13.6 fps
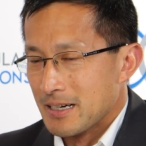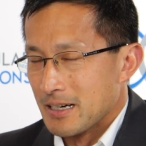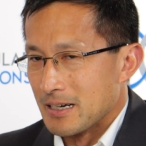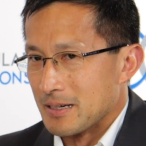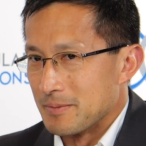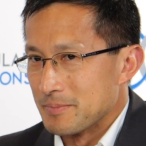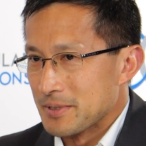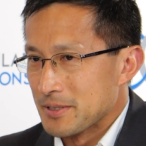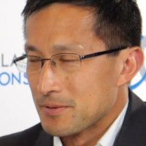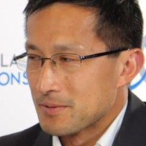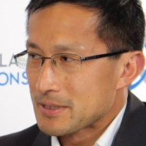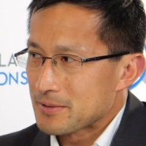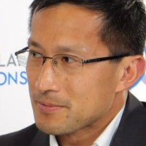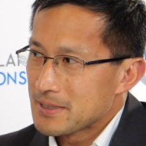Um, you know,
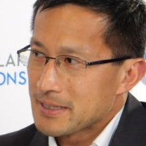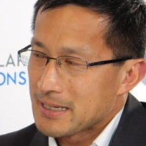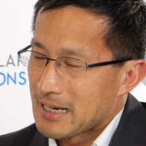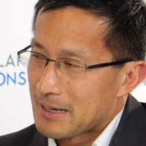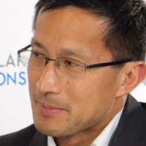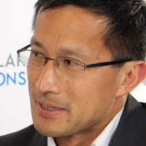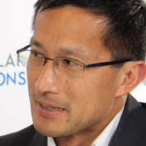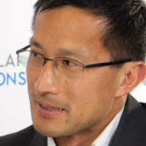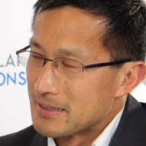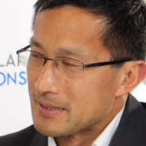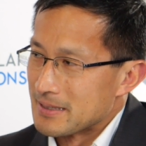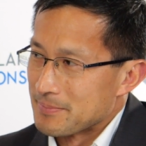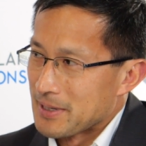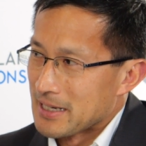what's really happened
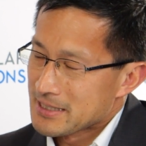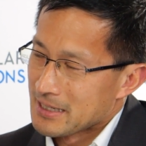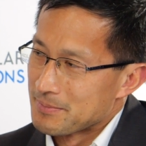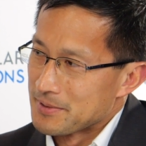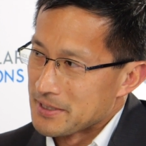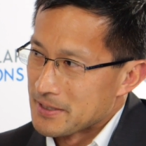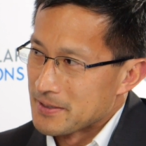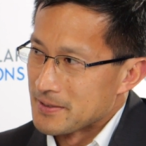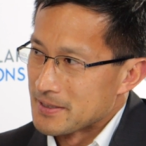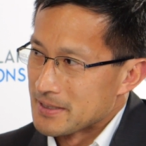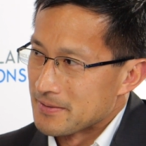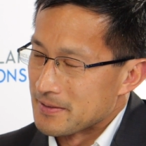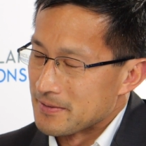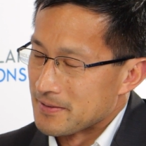in the past couple of
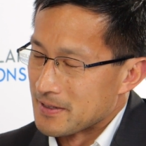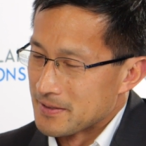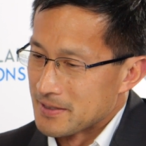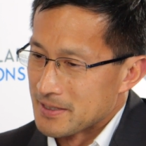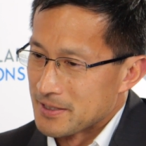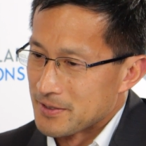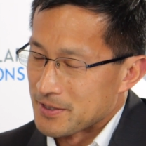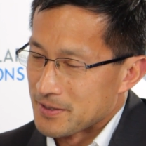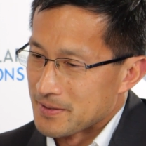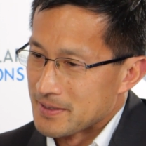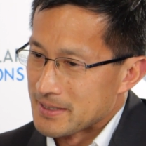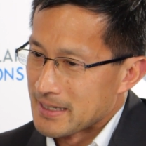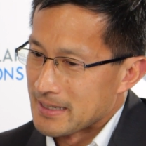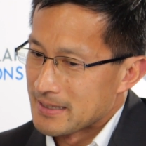years, if you follow the literature,
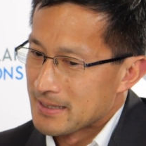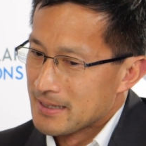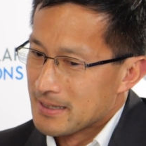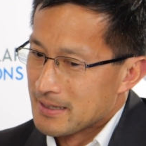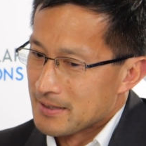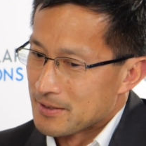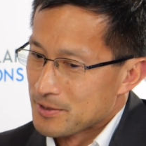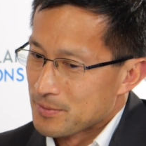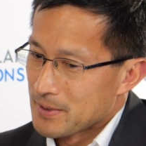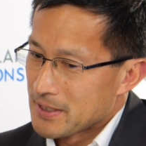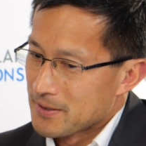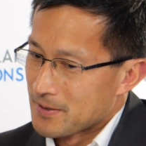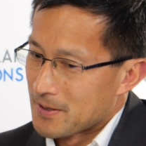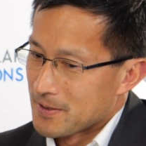is that those
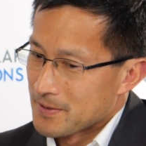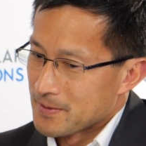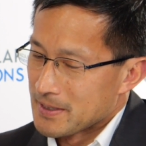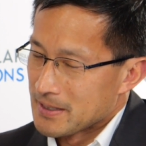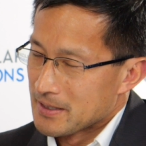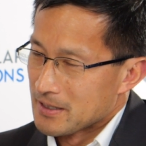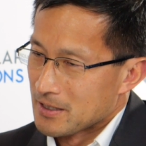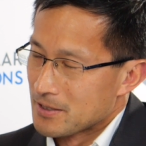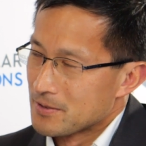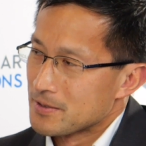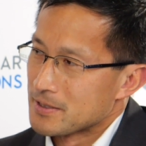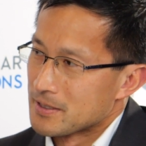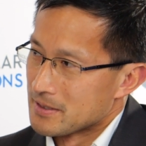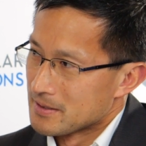radial artery
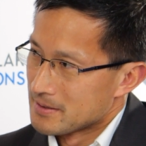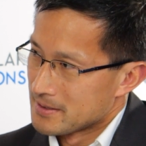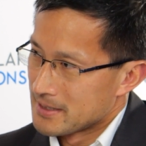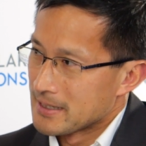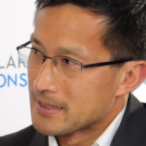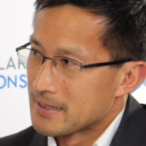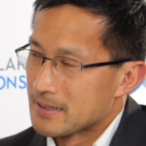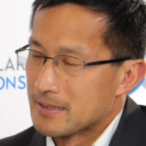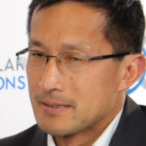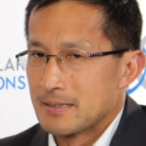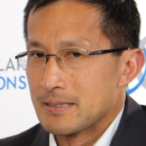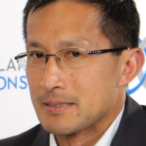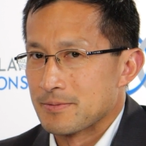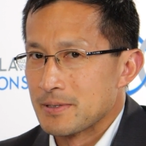occlusion data
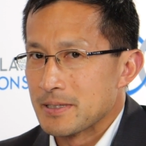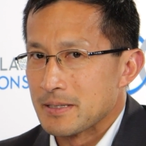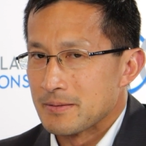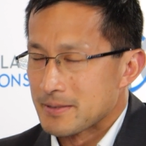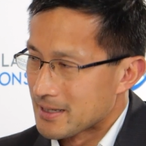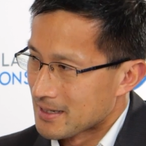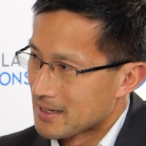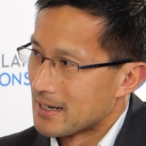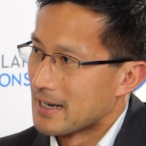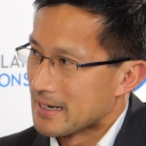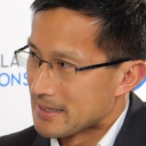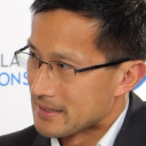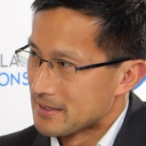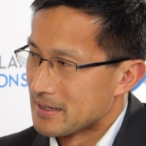has really
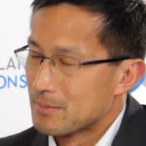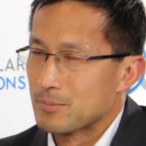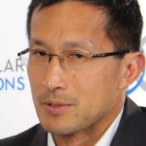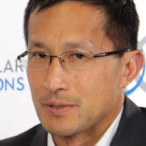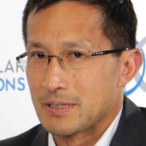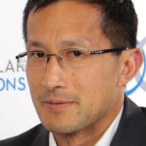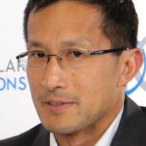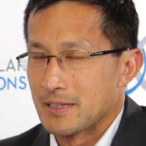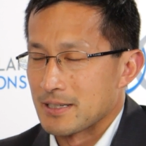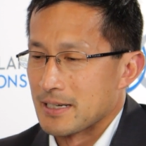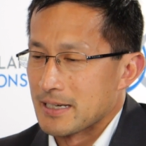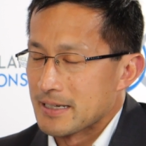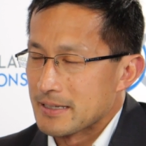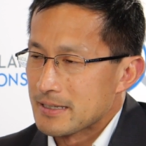declined. The numbers have
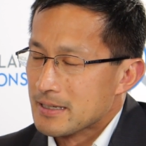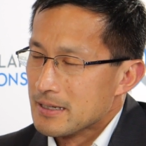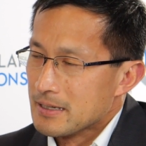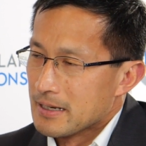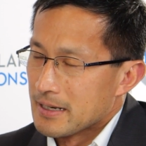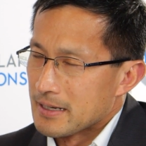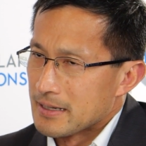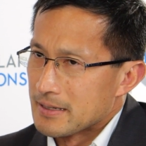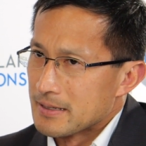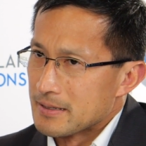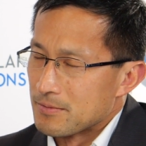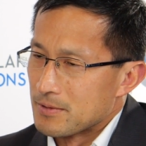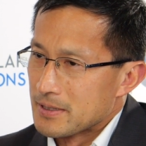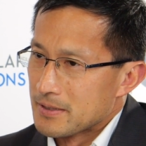declined.
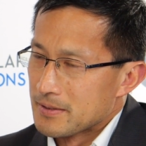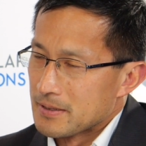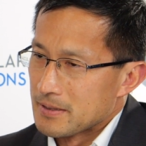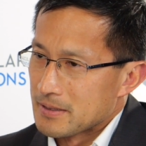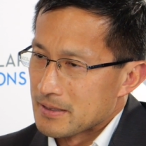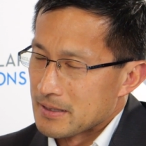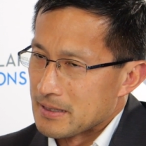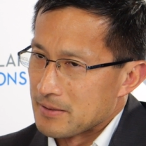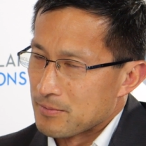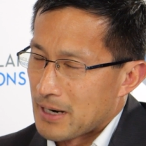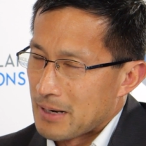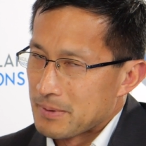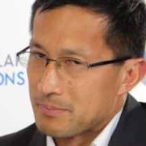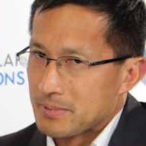And one of the, the
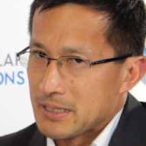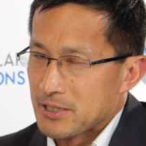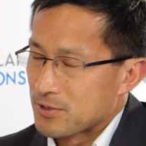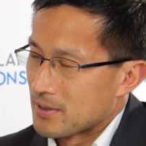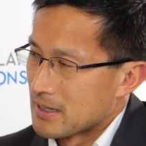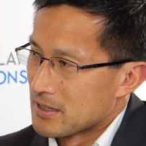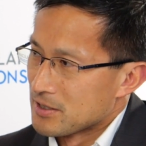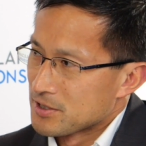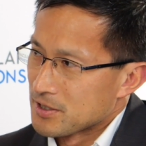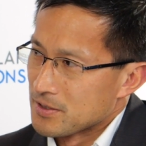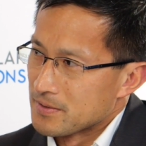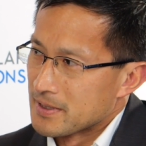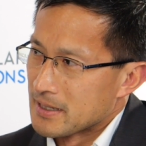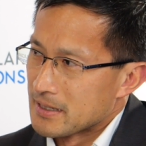RAP and BEAT trial
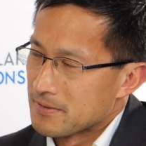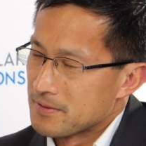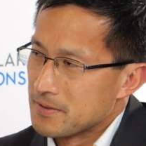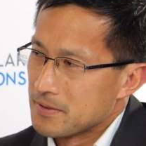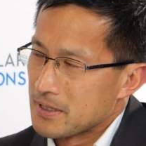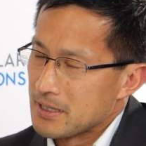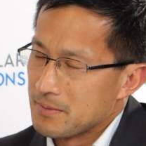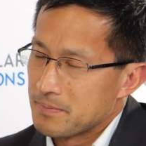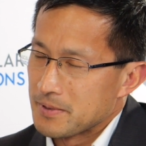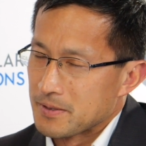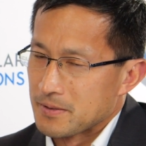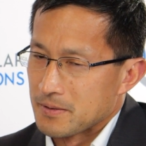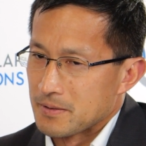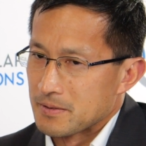showed that if you keep
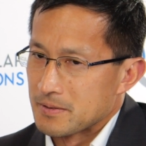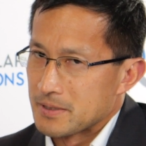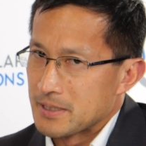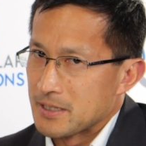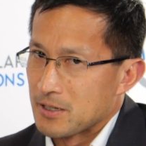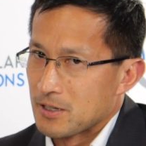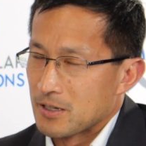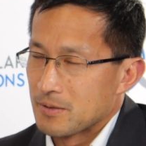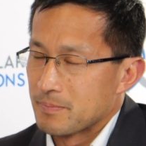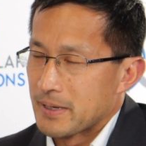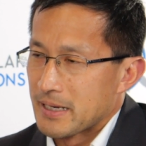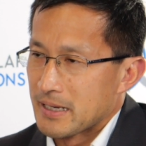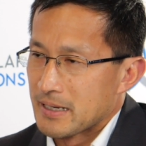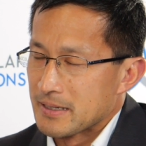your T R
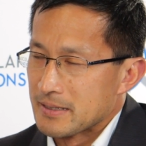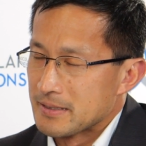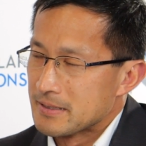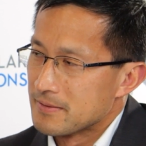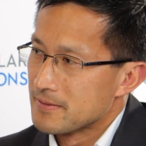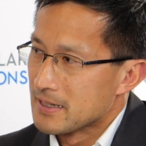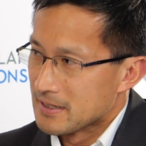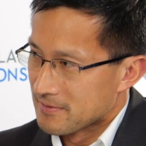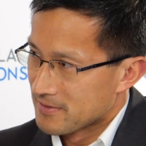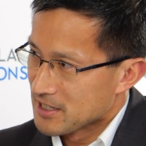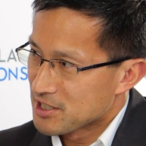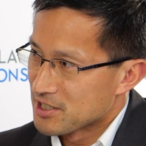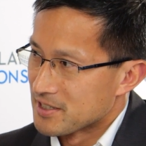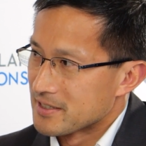band
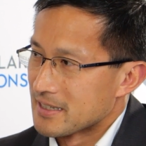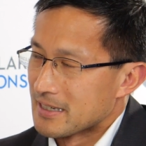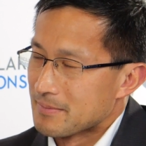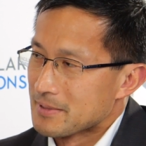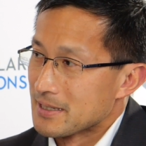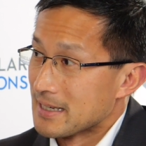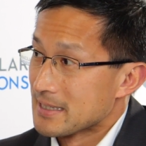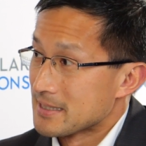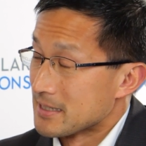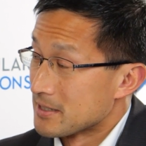inflation time to less